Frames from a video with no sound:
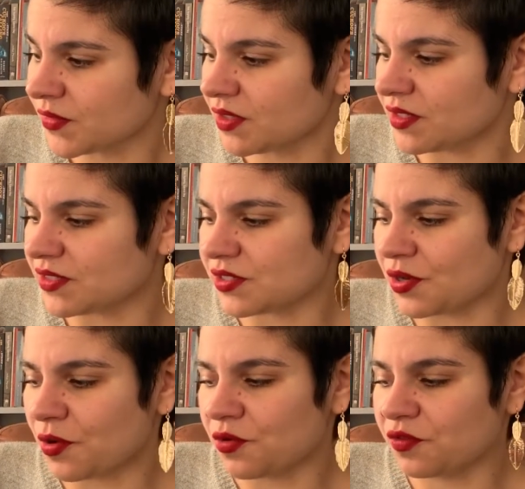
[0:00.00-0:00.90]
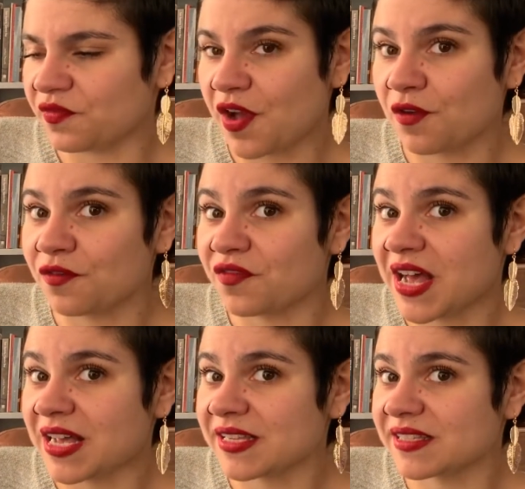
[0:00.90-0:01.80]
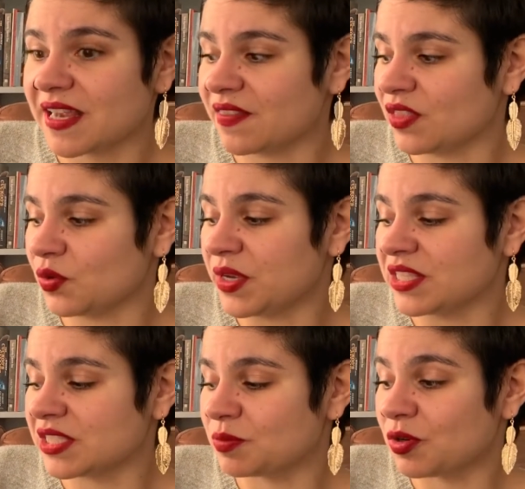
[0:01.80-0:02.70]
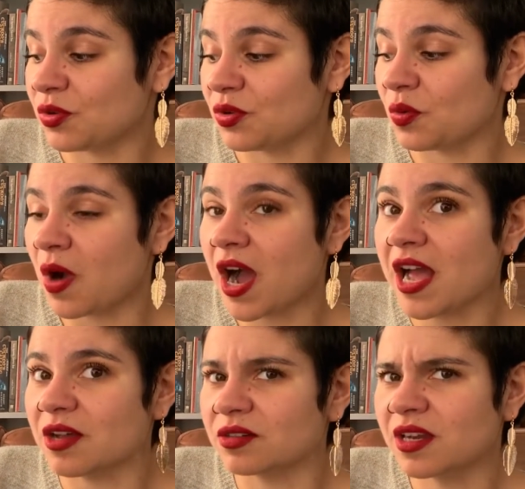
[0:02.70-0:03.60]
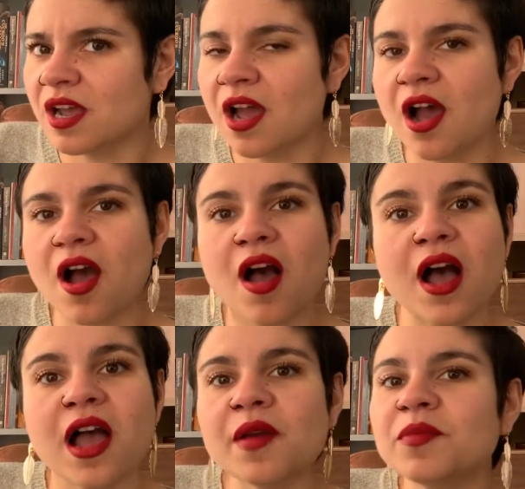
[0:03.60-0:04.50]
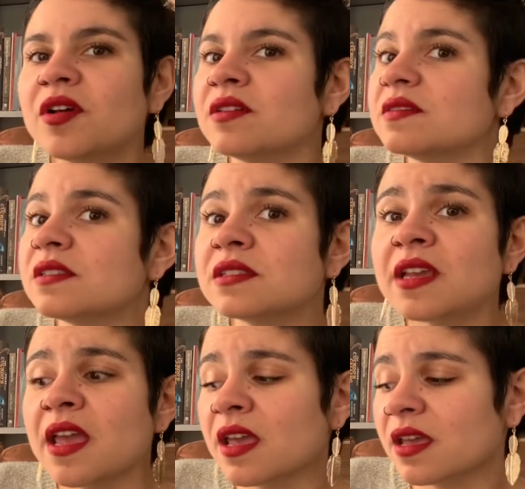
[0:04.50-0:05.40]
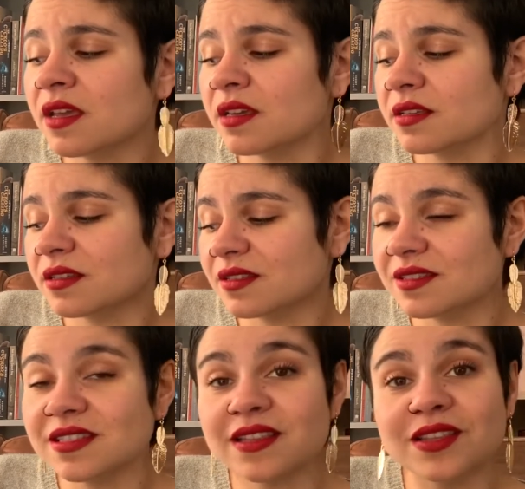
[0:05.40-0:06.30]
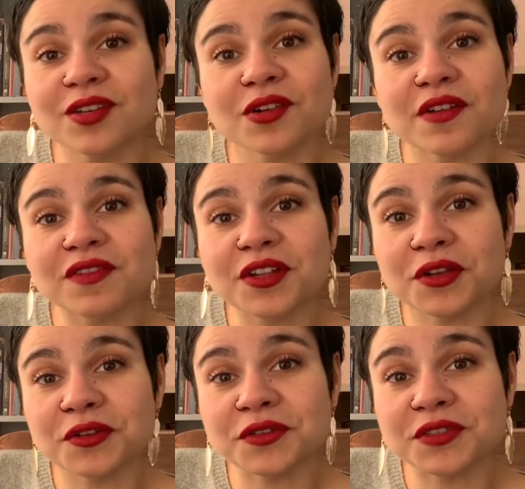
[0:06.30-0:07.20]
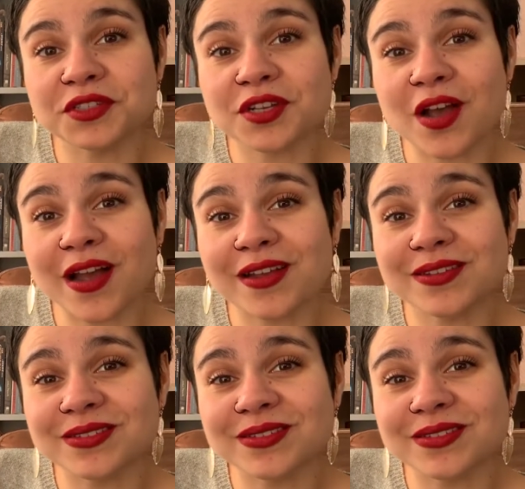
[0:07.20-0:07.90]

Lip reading: The snow fell fast and the wind blew wild. I'm not scared, said the Gruffalo's child.